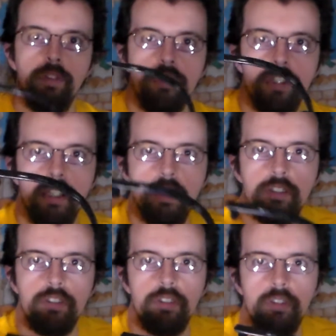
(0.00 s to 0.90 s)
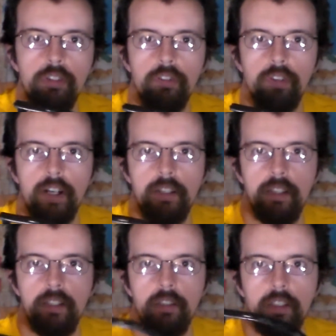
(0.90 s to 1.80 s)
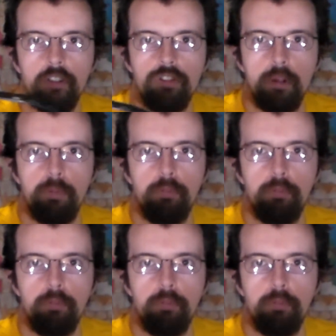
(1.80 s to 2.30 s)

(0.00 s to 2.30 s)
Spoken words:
see this very thin little strip